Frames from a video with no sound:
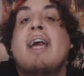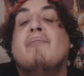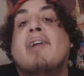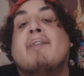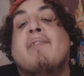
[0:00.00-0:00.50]

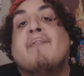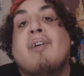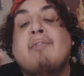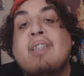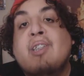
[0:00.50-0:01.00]
and what I'm
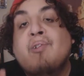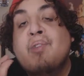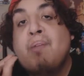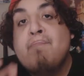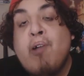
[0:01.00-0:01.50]
referring to,
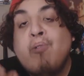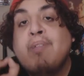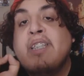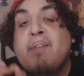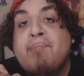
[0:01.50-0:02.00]
the
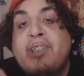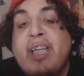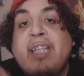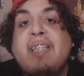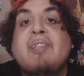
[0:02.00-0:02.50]
moment in
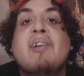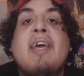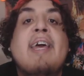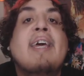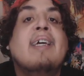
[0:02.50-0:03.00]
particular,
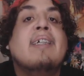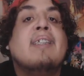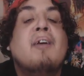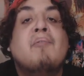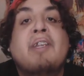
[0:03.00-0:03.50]

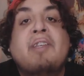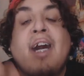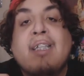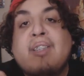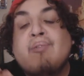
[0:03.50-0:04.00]
is when
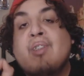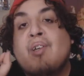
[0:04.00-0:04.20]
Natsu